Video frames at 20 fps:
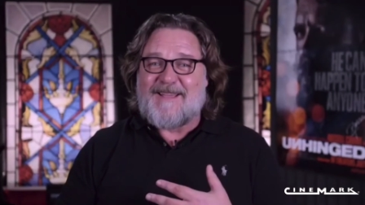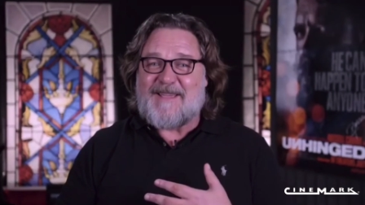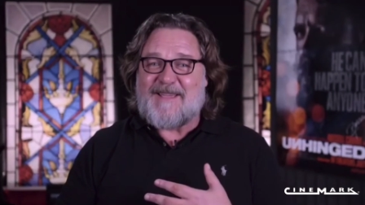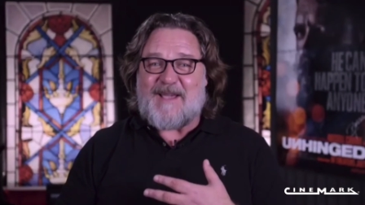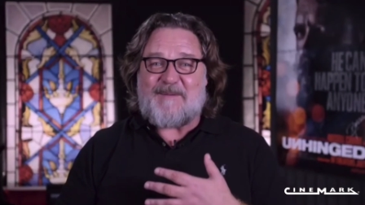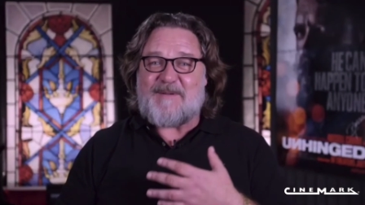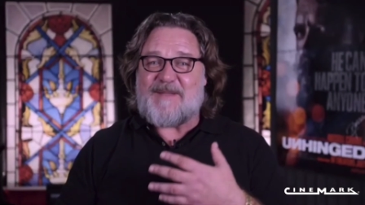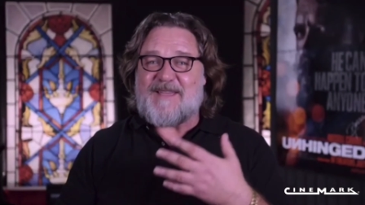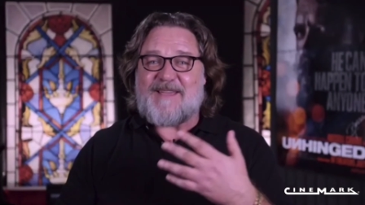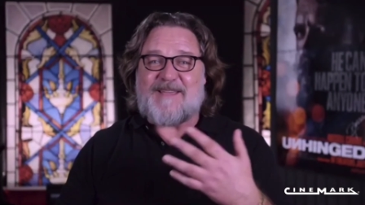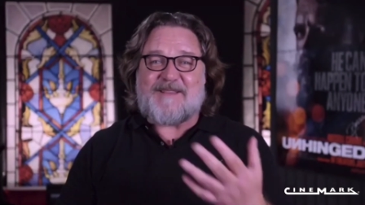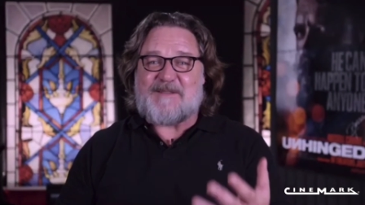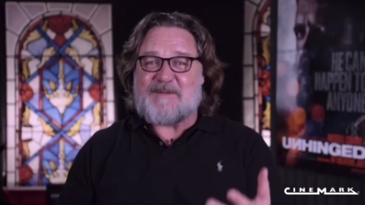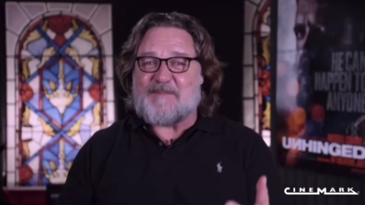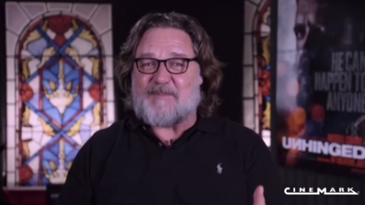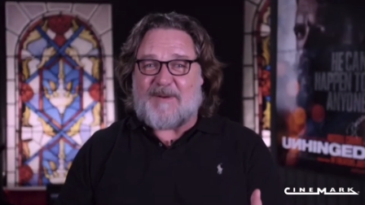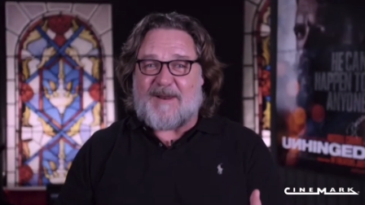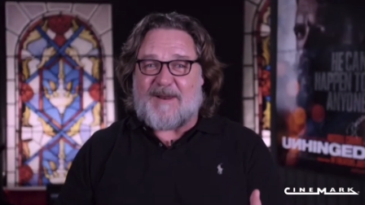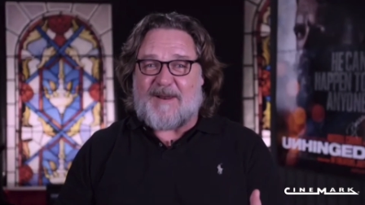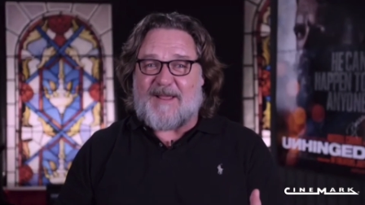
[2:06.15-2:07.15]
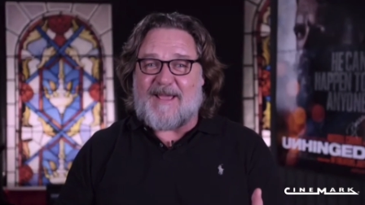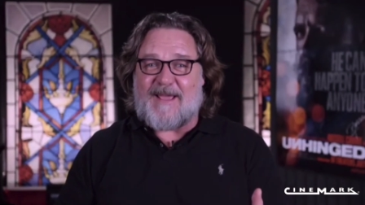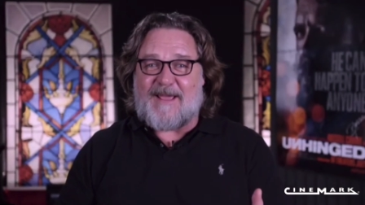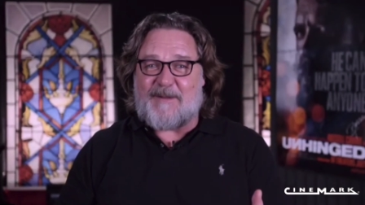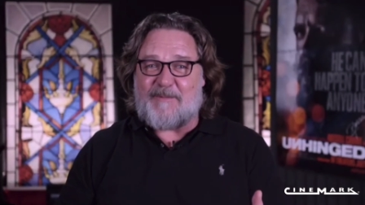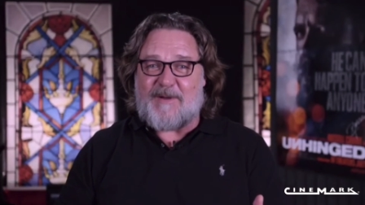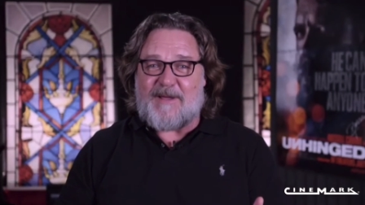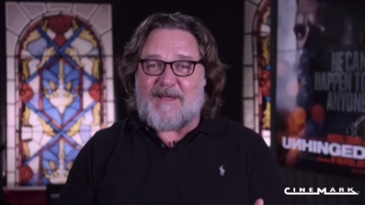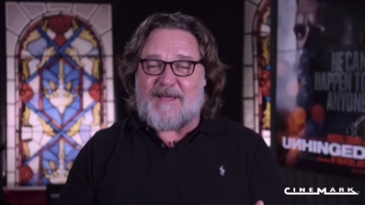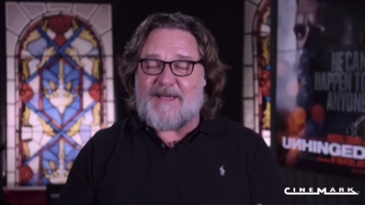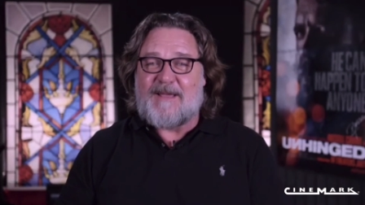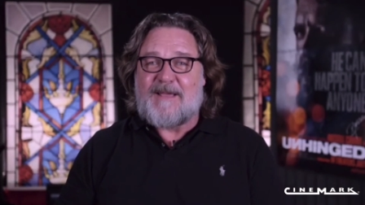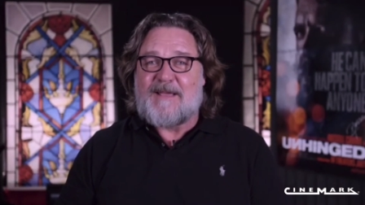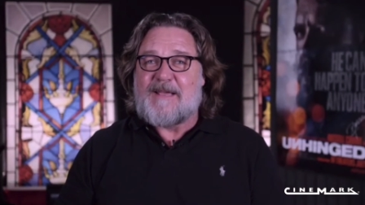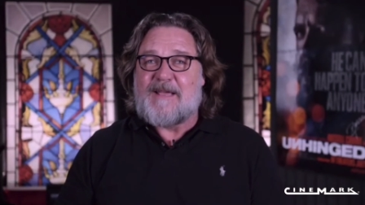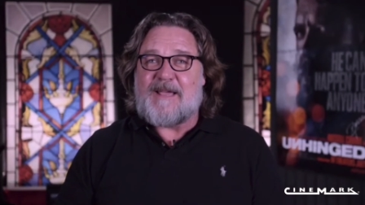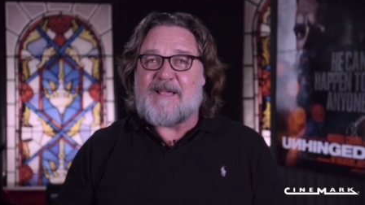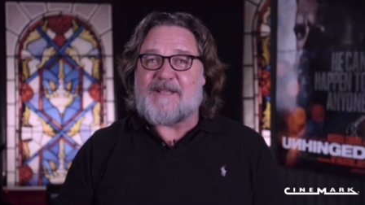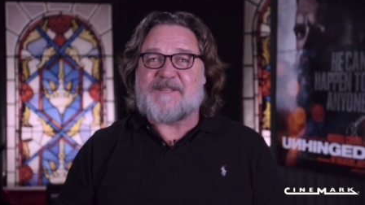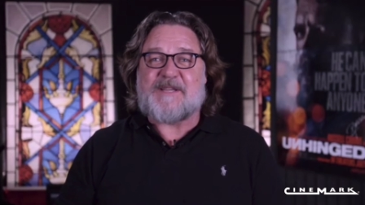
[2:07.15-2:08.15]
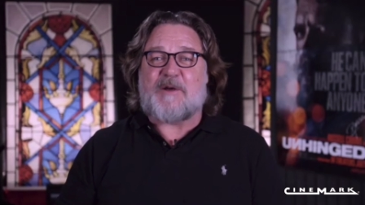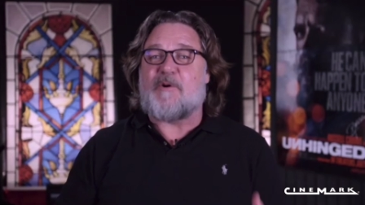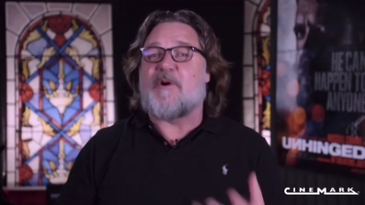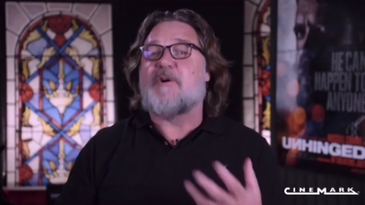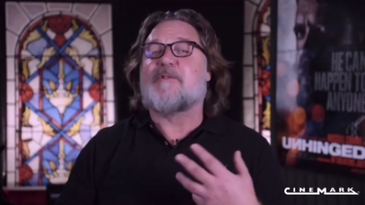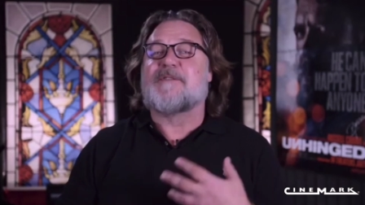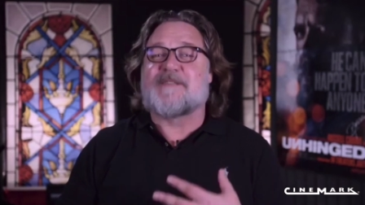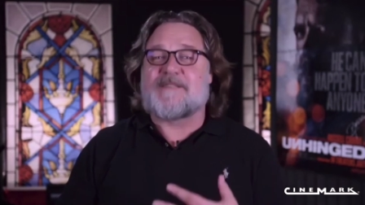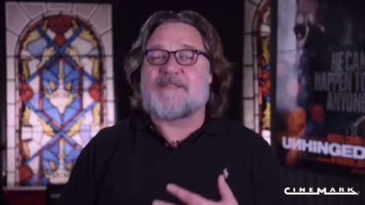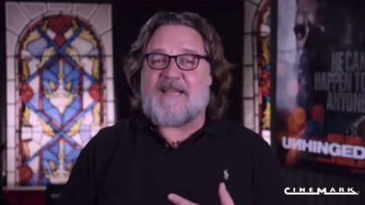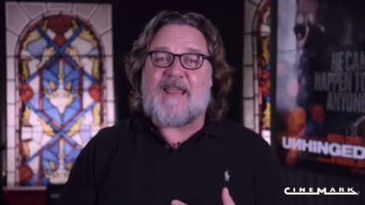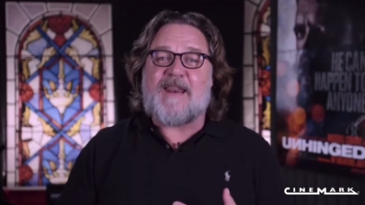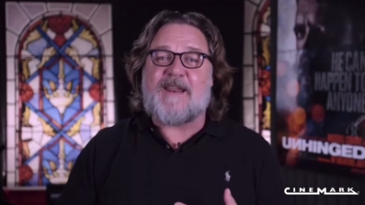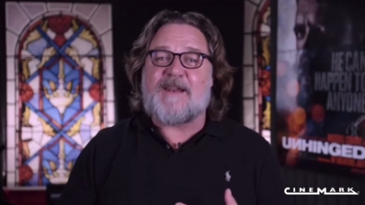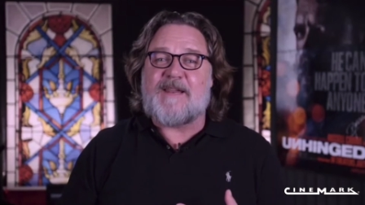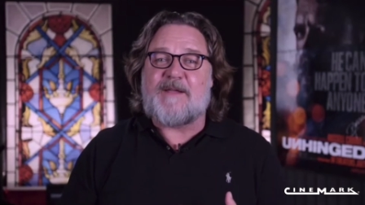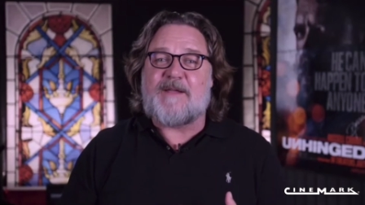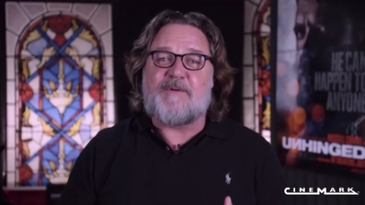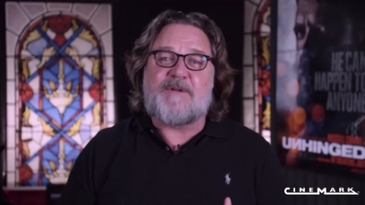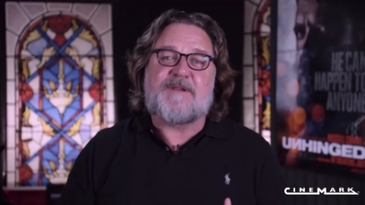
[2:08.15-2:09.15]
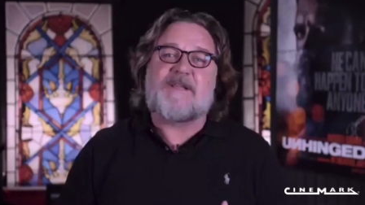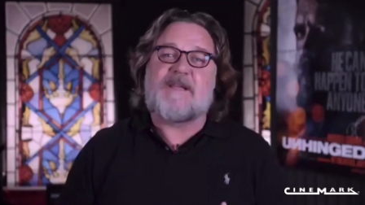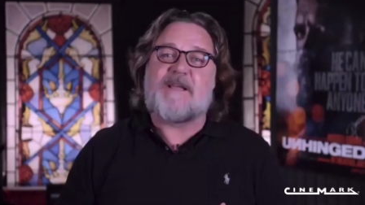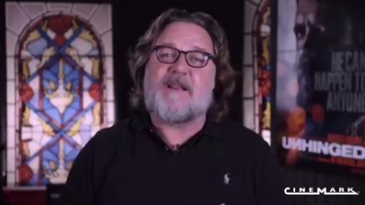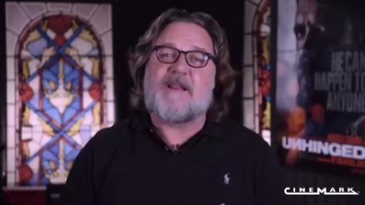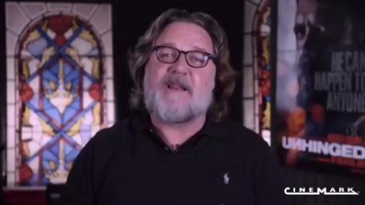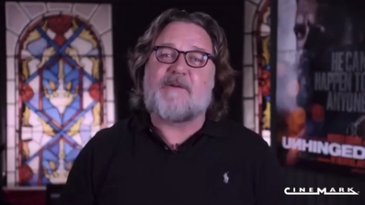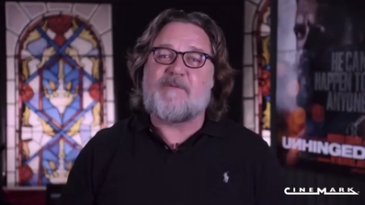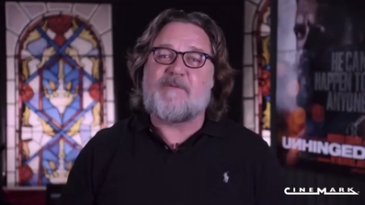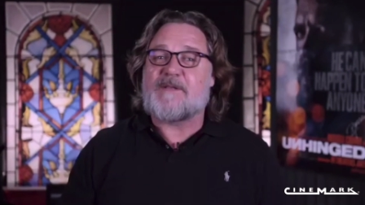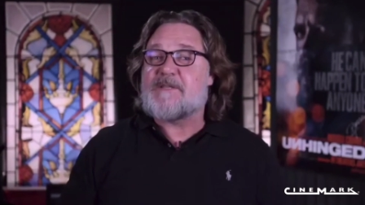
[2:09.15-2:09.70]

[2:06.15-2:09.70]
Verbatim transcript: coming into play where it's our own sanity we're dealing with.